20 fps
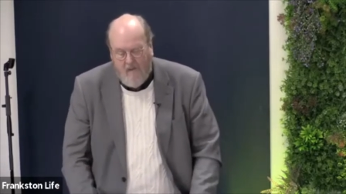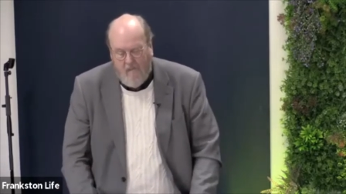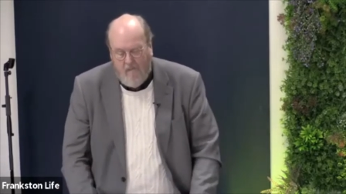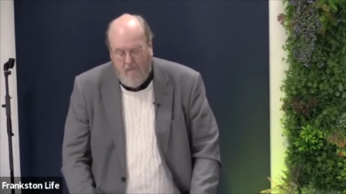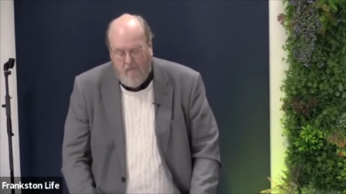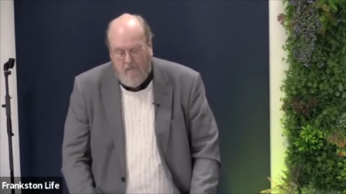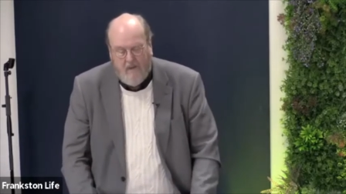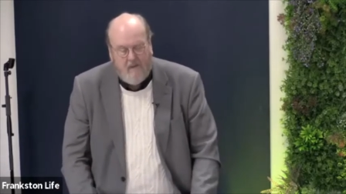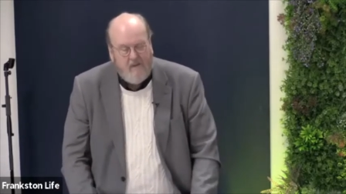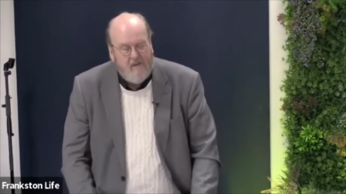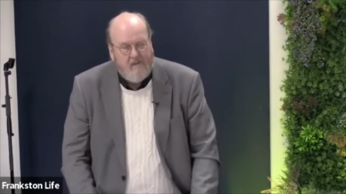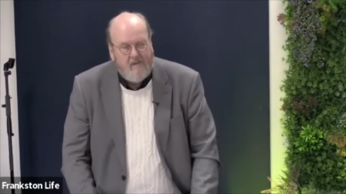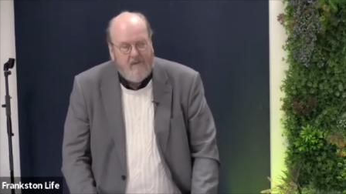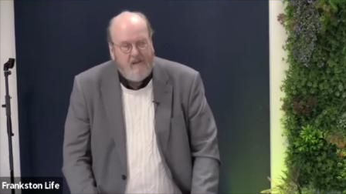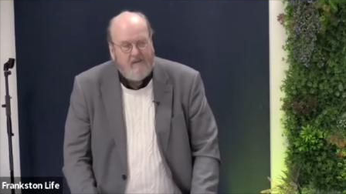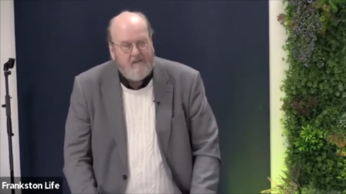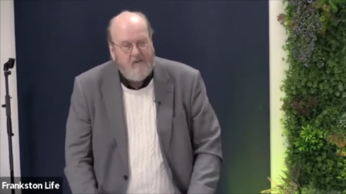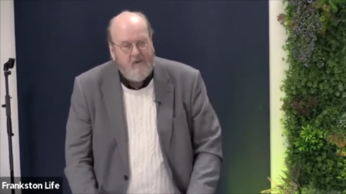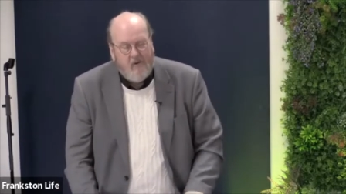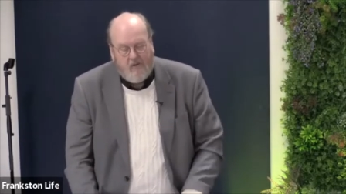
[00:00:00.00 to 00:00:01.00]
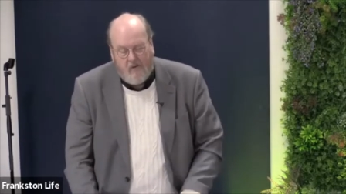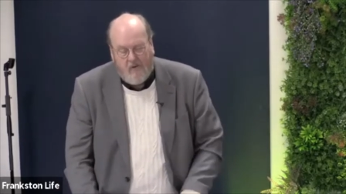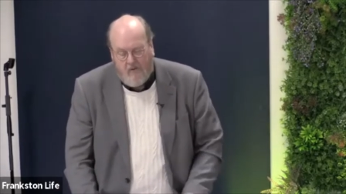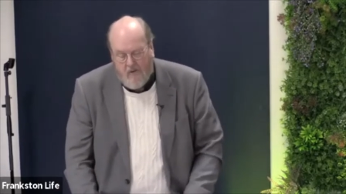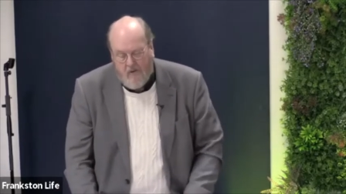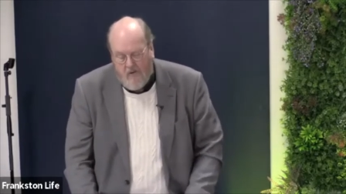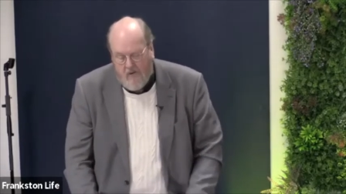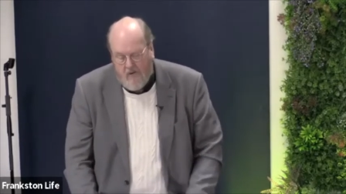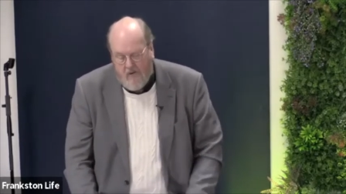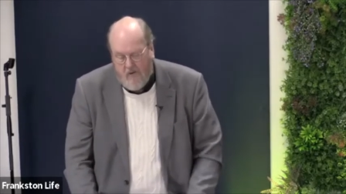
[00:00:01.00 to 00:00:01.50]
but that's not
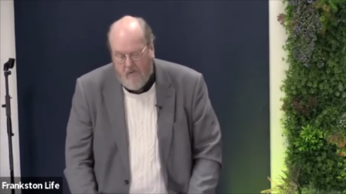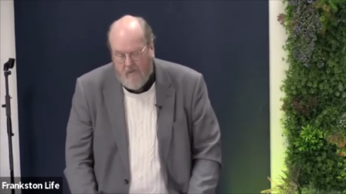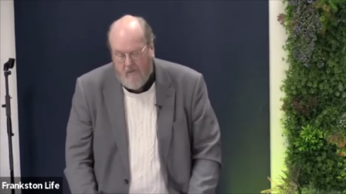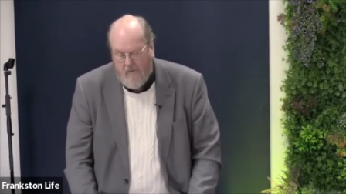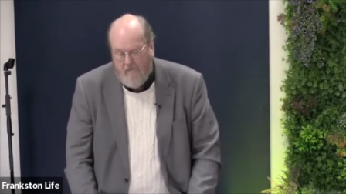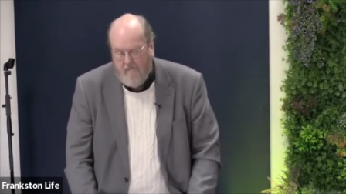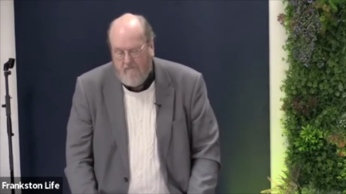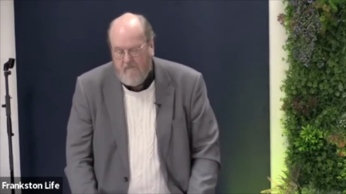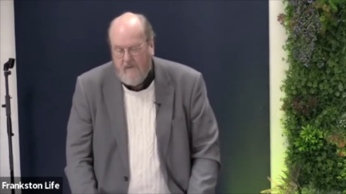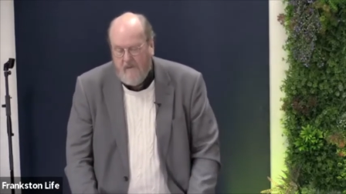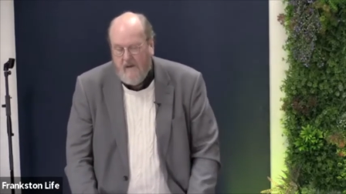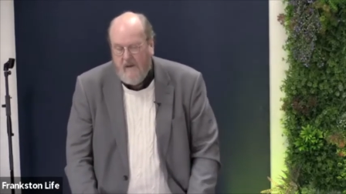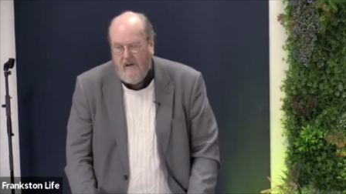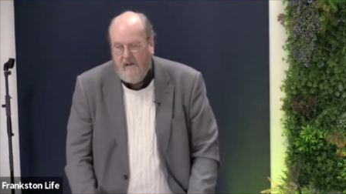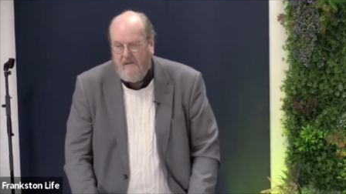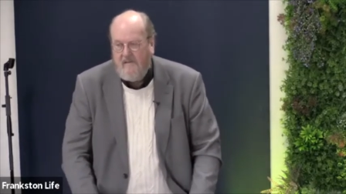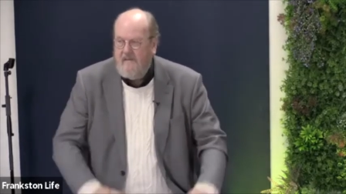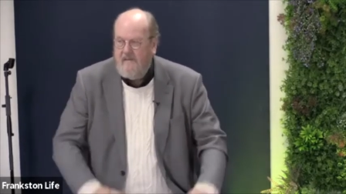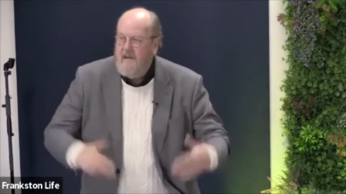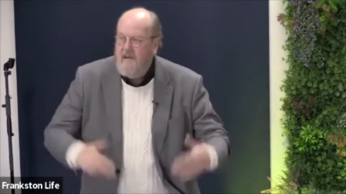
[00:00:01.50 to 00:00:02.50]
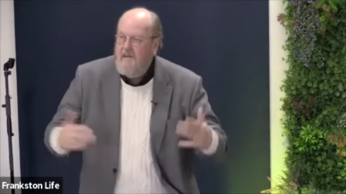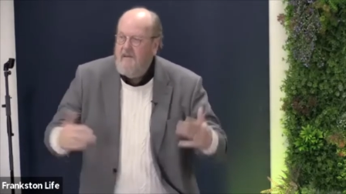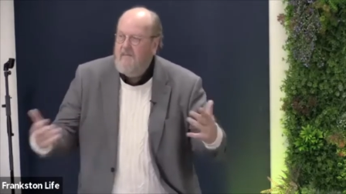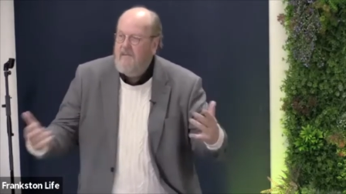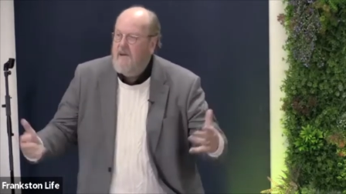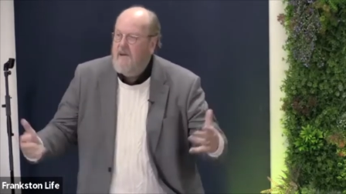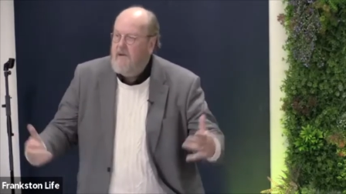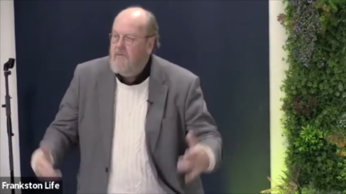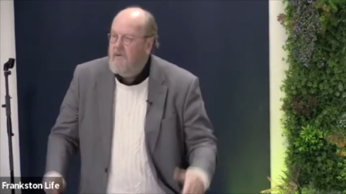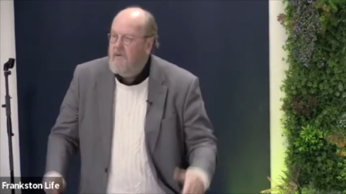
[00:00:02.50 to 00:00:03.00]
true. It seems
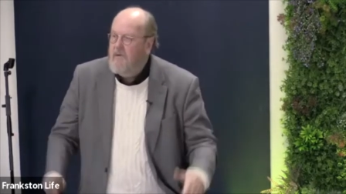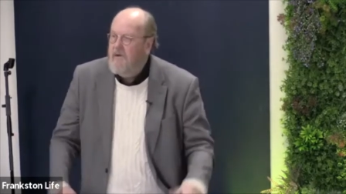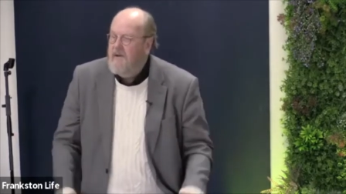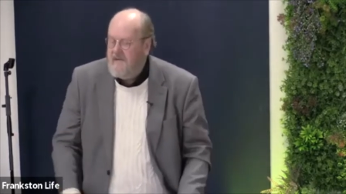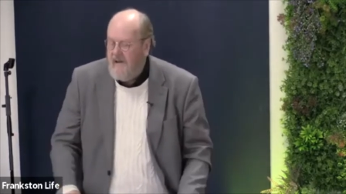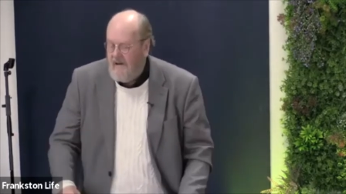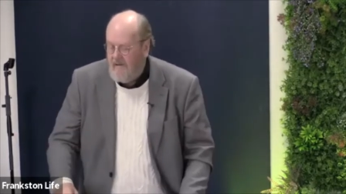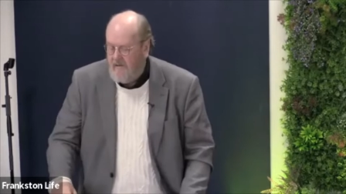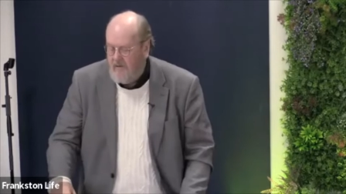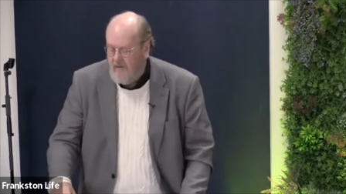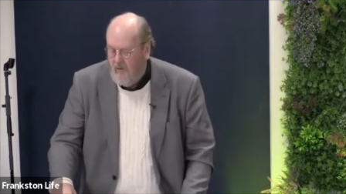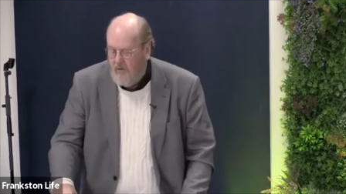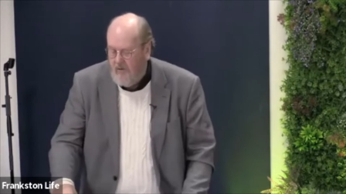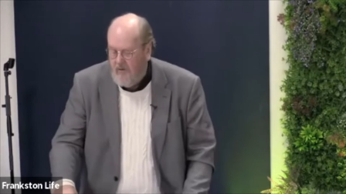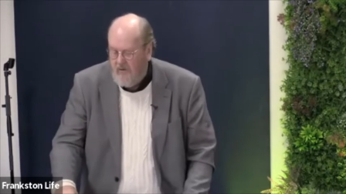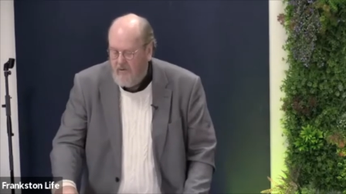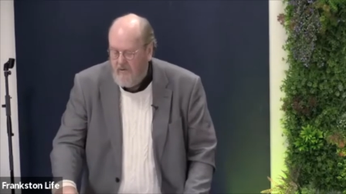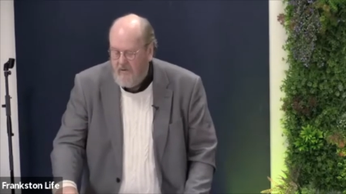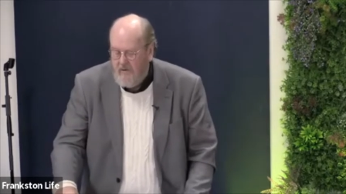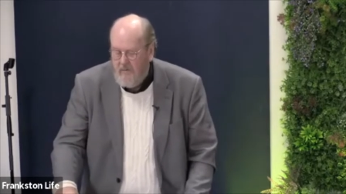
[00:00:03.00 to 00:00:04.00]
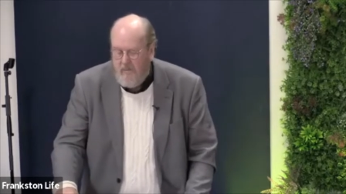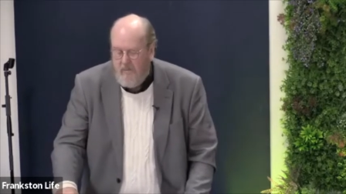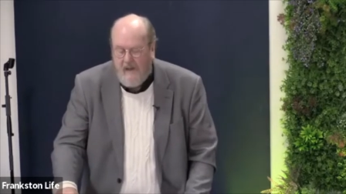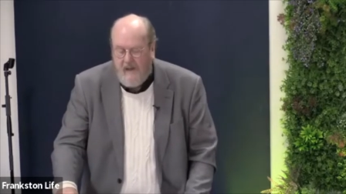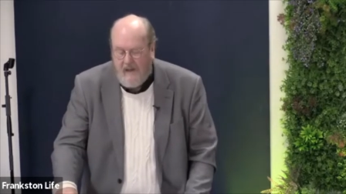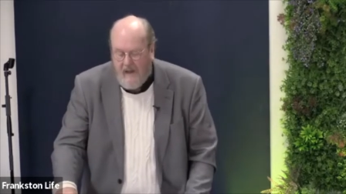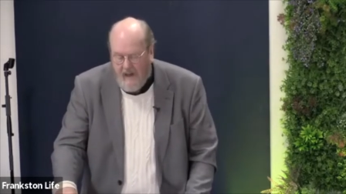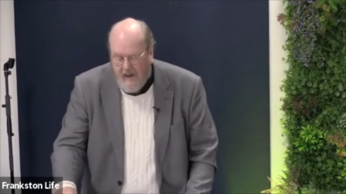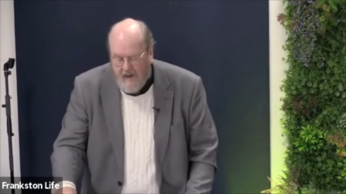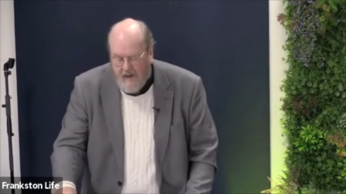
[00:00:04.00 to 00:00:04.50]
he reads our thoughts, but
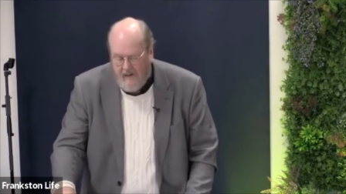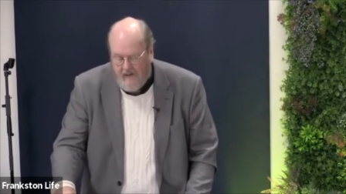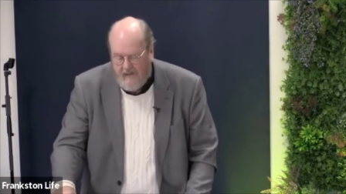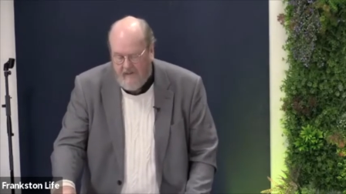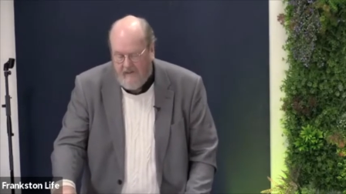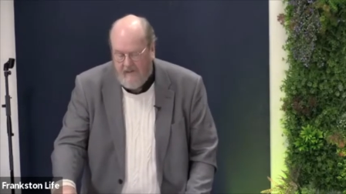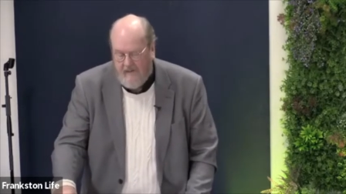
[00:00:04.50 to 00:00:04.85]
he can't.